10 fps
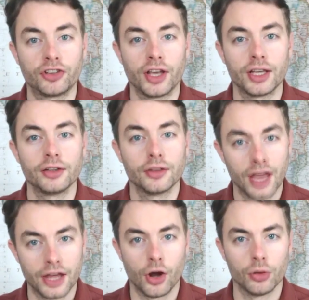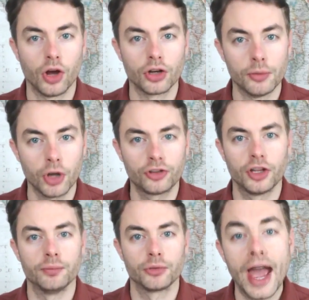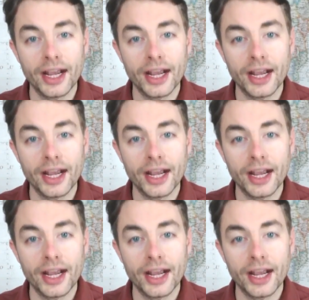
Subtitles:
for saying they're no longer Muslim.